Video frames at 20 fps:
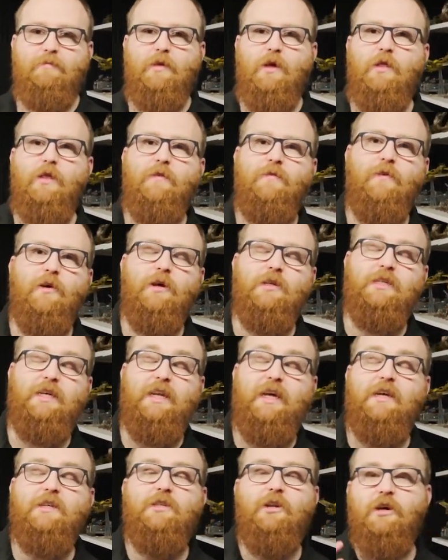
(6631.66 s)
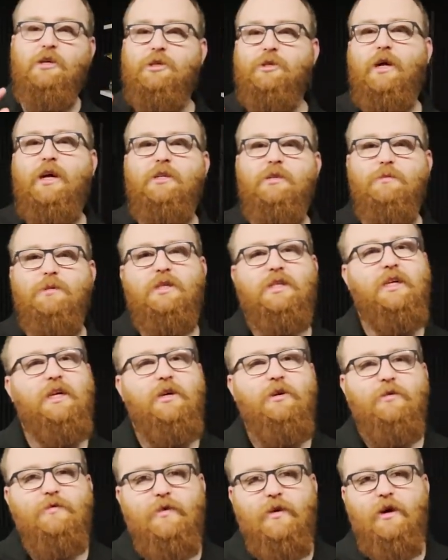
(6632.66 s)
on the oh, Farseer. Yes. Now, it's not a strategy we see
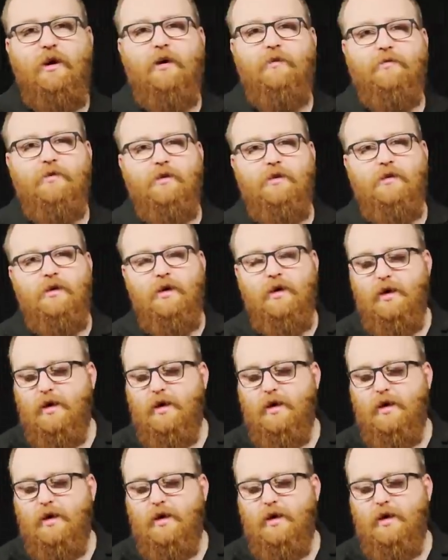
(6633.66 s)
used very often,